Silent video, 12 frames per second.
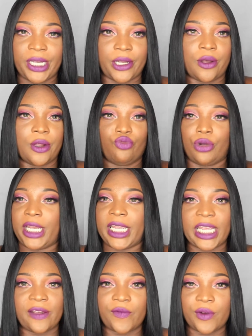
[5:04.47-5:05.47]
it on
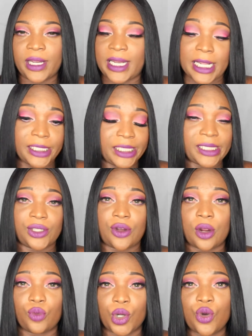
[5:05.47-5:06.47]
whatever and I just
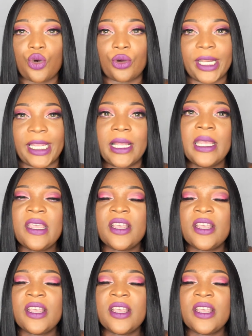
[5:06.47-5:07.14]
start recording.